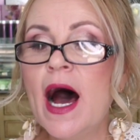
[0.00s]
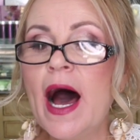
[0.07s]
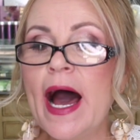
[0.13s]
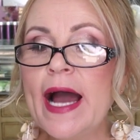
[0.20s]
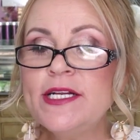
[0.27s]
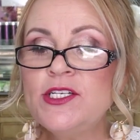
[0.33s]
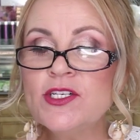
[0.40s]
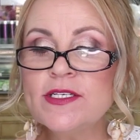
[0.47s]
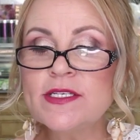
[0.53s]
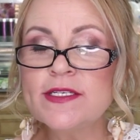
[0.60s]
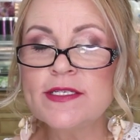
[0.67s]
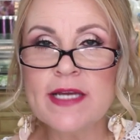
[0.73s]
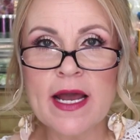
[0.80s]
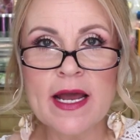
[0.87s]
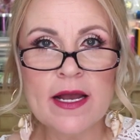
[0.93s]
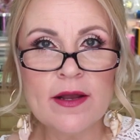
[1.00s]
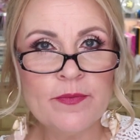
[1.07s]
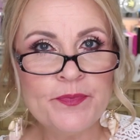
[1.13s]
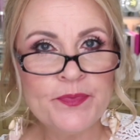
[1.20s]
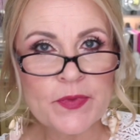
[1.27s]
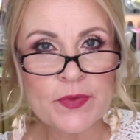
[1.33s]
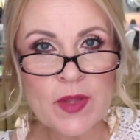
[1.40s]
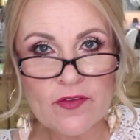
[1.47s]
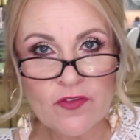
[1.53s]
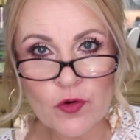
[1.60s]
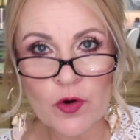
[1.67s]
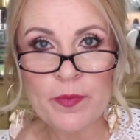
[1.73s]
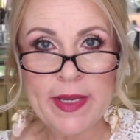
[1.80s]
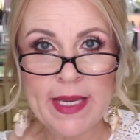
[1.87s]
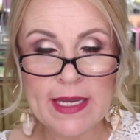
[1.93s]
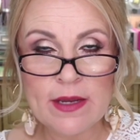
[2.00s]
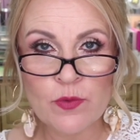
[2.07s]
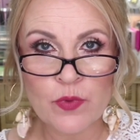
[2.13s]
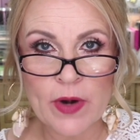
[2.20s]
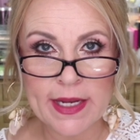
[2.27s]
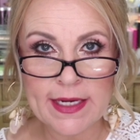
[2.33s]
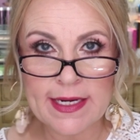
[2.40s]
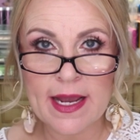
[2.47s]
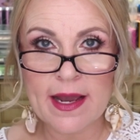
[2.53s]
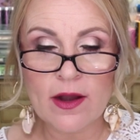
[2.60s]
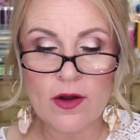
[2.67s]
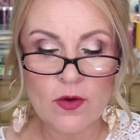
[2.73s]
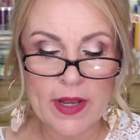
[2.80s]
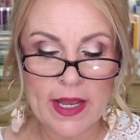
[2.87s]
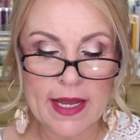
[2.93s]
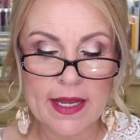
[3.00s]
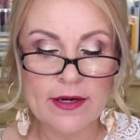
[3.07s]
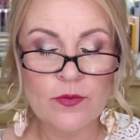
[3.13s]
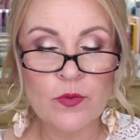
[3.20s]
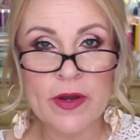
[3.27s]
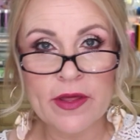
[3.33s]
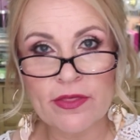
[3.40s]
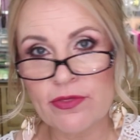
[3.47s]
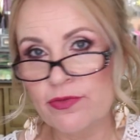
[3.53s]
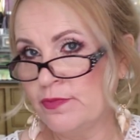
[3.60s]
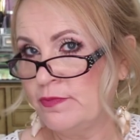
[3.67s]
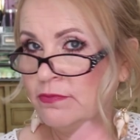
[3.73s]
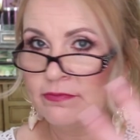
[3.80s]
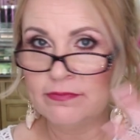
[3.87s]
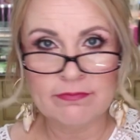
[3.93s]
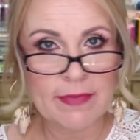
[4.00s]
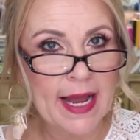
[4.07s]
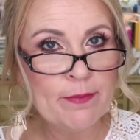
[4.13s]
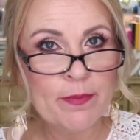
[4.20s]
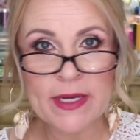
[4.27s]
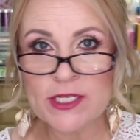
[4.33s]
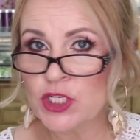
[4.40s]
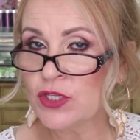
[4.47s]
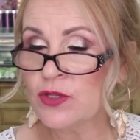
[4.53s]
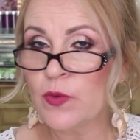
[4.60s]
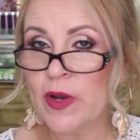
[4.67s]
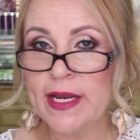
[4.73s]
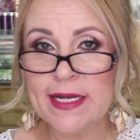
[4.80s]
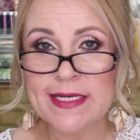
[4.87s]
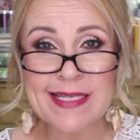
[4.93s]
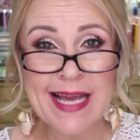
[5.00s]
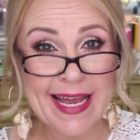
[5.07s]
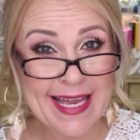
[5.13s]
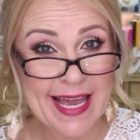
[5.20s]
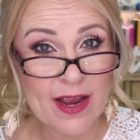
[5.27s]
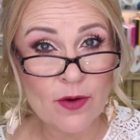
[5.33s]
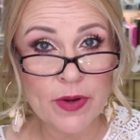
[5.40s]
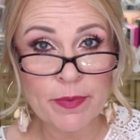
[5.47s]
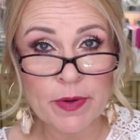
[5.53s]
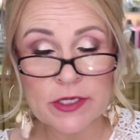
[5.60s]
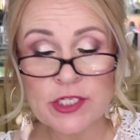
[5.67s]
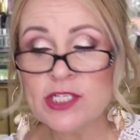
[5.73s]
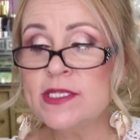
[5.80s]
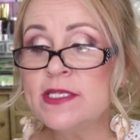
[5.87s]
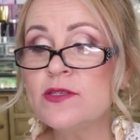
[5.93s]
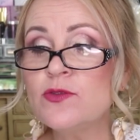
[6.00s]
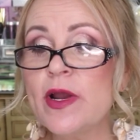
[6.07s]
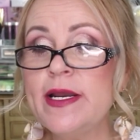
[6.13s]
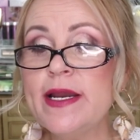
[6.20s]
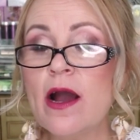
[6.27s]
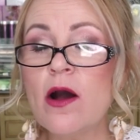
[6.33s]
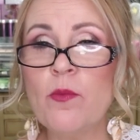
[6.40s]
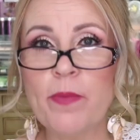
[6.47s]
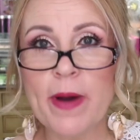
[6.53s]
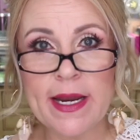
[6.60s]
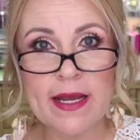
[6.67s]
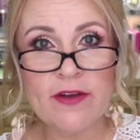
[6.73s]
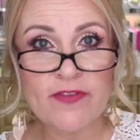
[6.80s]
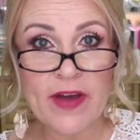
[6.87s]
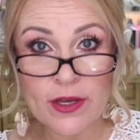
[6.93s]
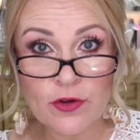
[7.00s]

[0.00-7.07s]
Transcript: I just, um, for me right now and with my budget the way it is, I can't repurchase this right now, but if I